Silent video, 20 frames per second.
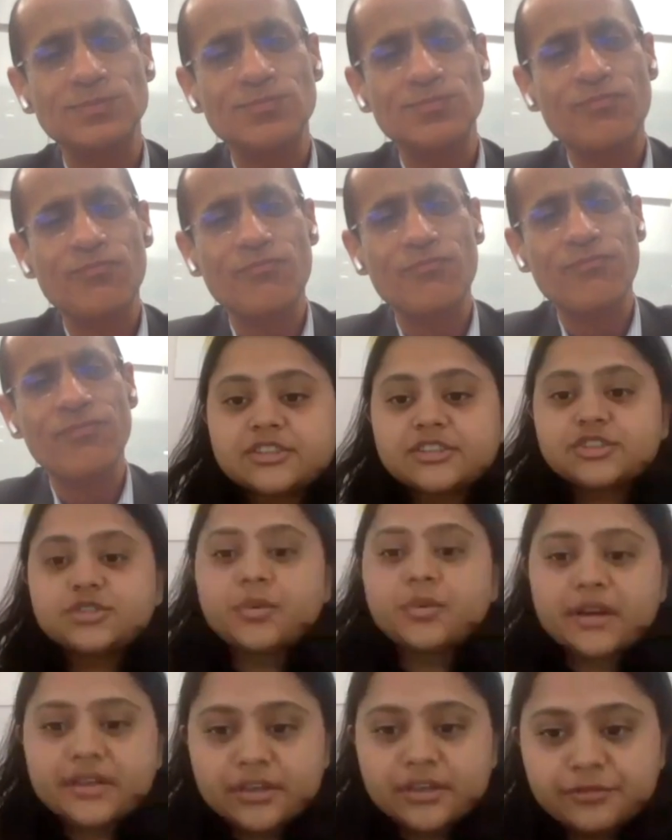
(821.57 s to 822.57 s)
So that's
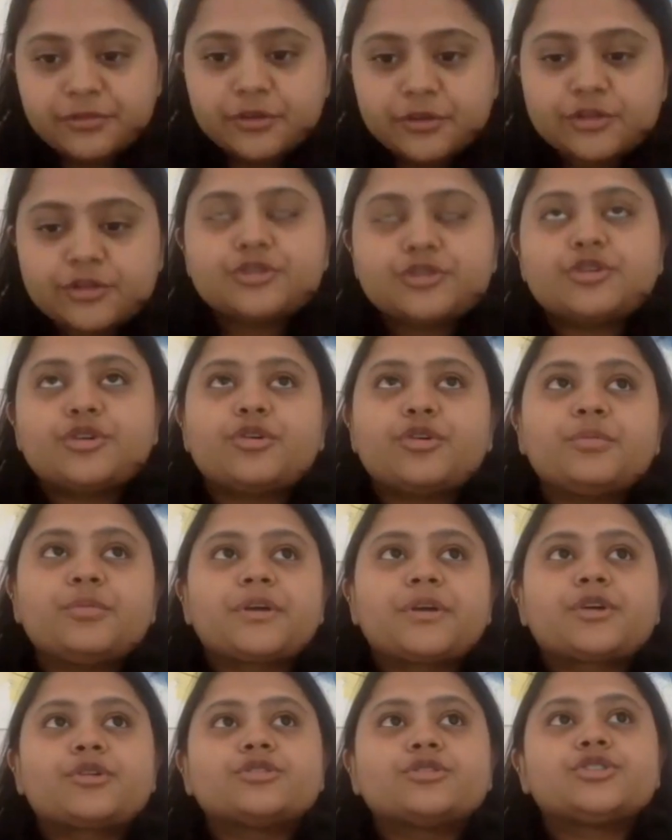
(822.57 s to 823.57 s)
wonderful to know,
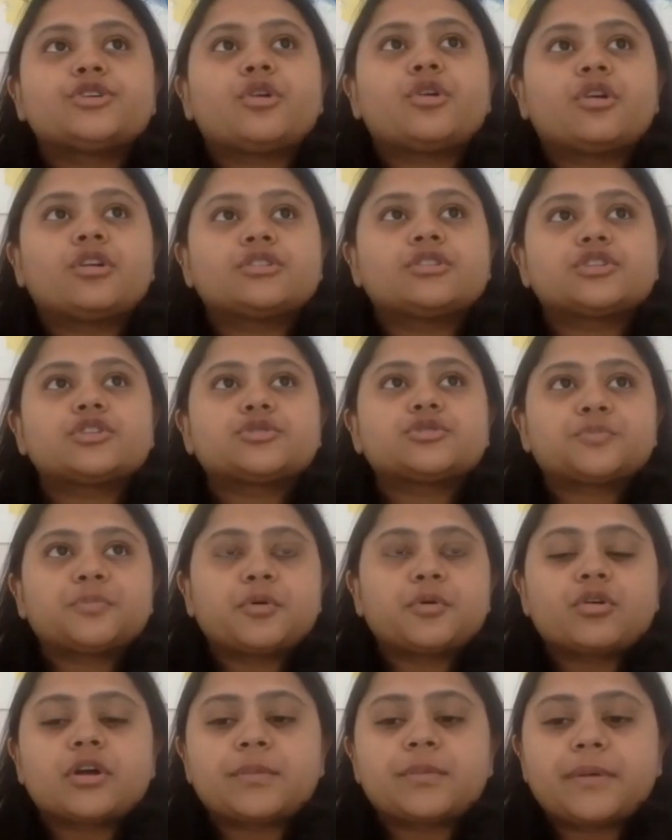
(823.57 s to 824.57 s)
because you also
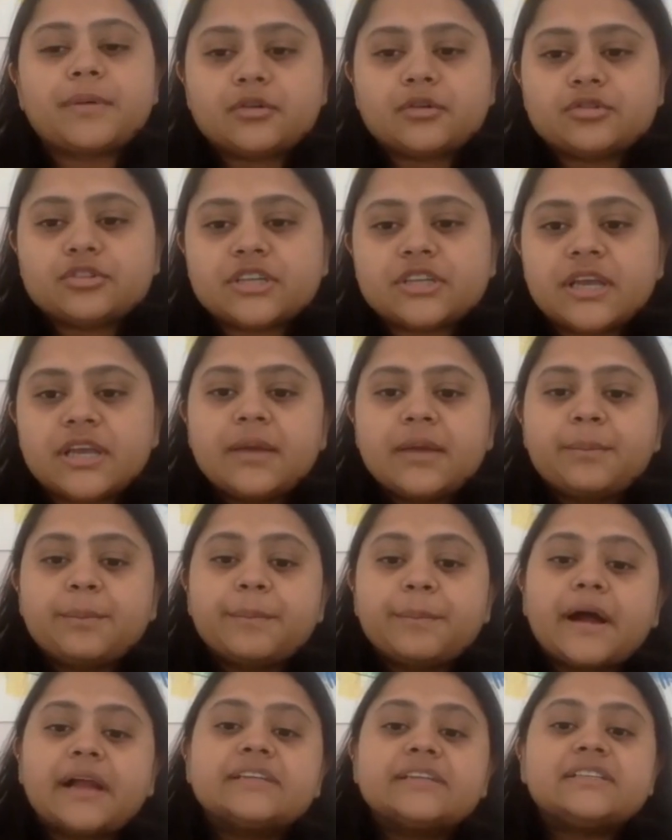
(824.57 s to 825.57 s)
spoke about
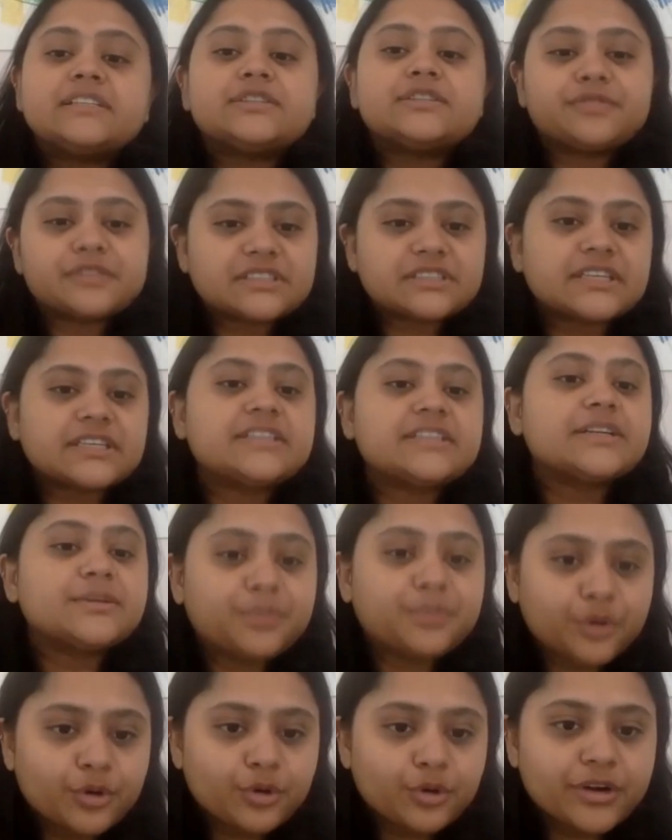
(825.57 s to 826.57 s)

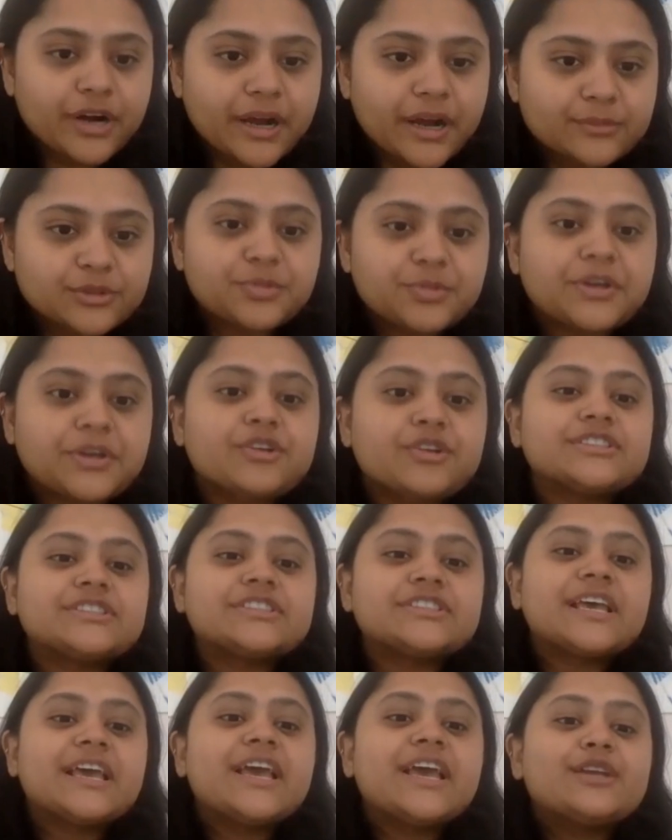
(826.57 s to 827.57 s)
multifaceted programs,
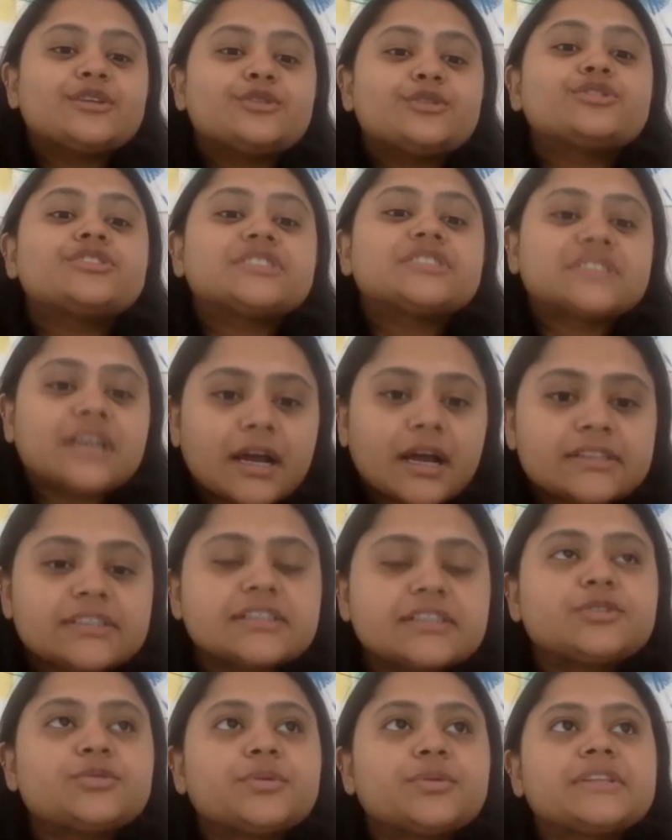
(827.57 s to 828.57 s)
because you
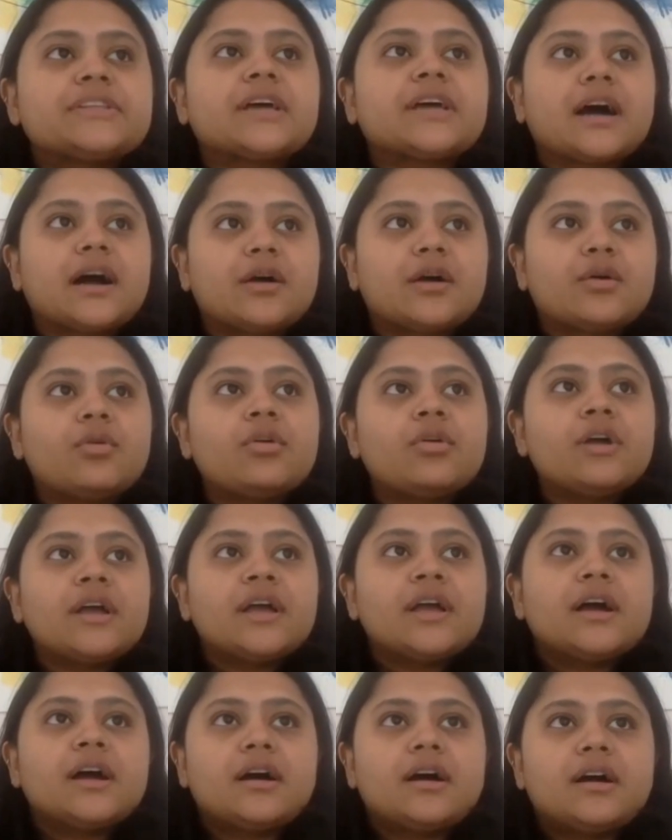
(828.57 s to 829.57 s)
started with how
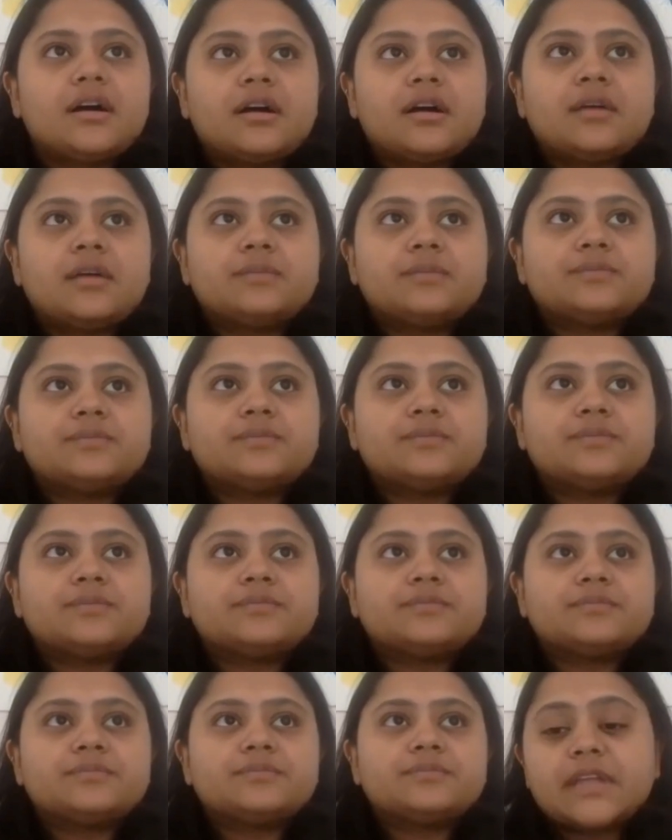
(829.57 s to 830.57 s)

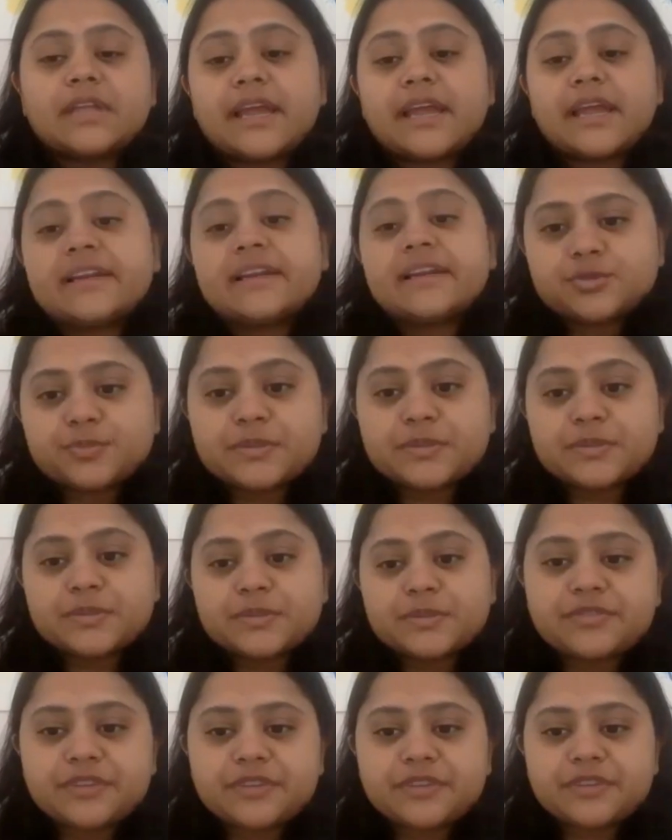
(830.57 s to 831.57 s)
there is a
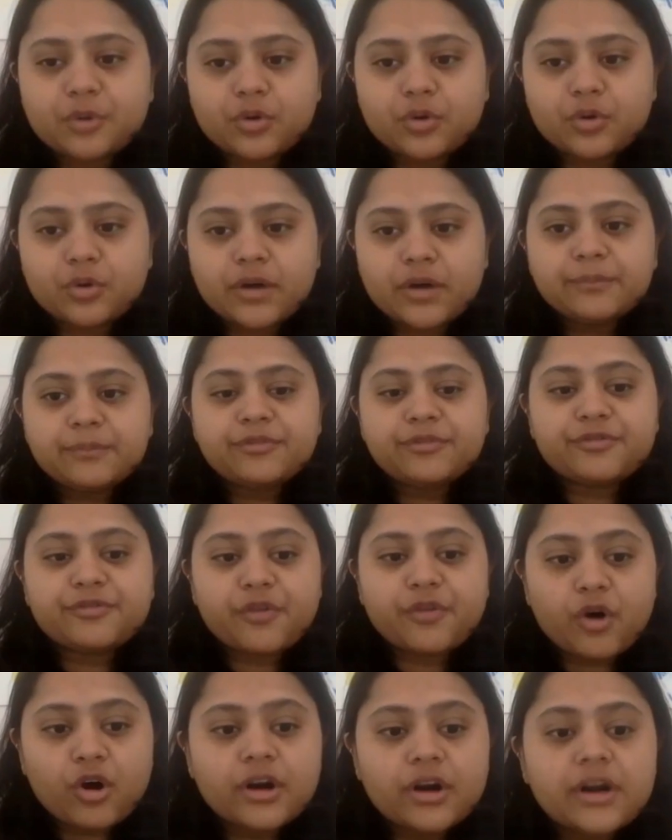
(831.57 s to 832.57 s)
specific program
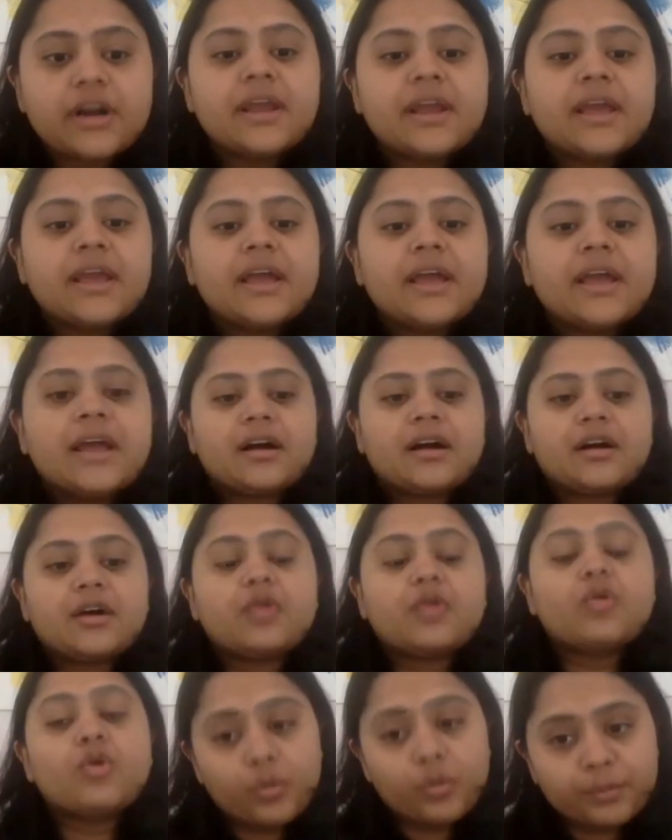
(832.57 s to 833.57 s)
for
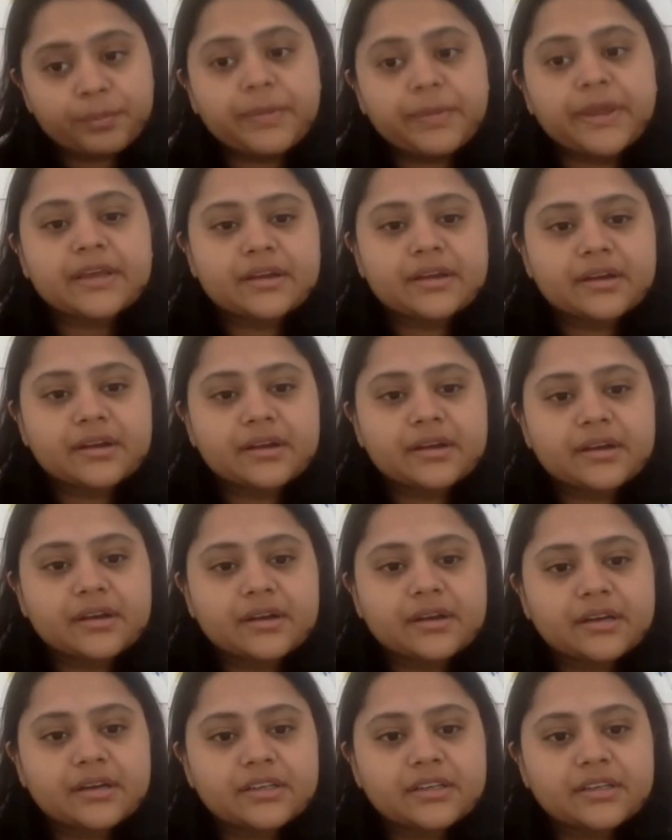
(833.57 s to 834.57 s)
homemakers
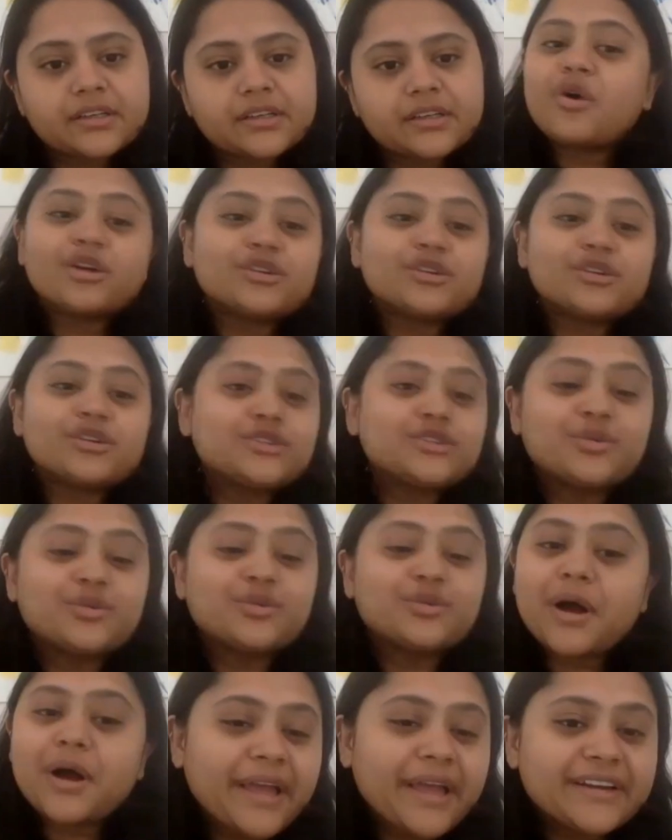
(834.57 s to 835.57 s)
who
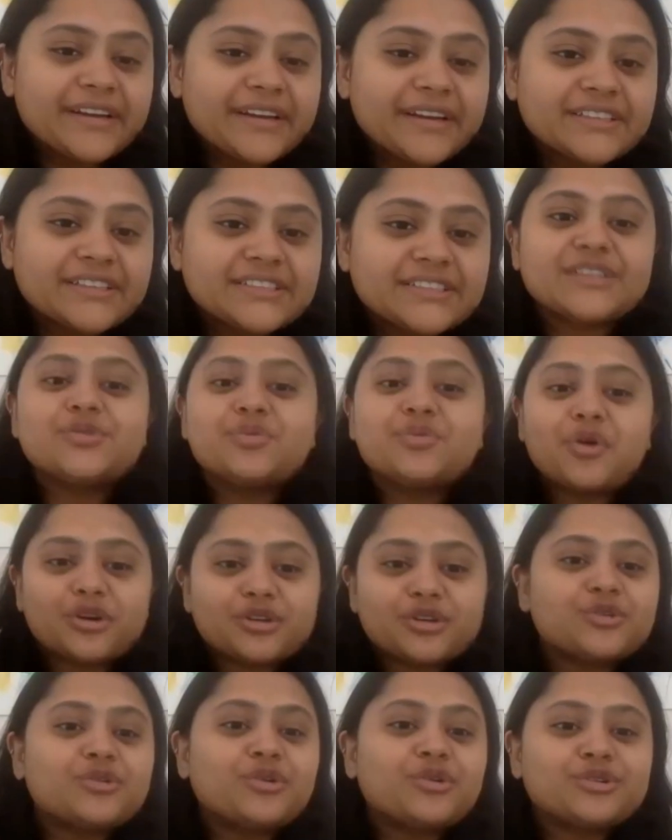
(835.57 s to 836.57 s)
are parents and who
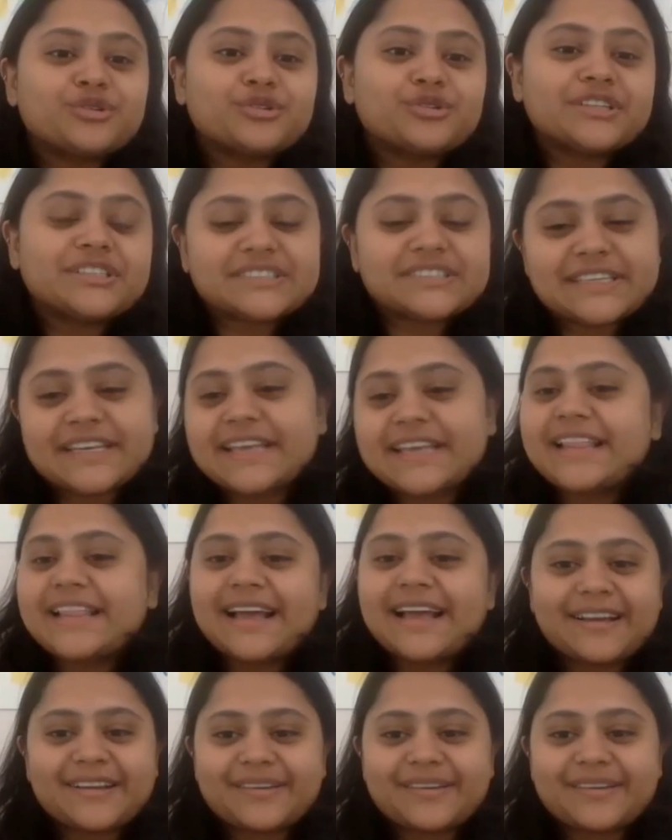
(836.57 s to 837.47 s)
want to go to the skill,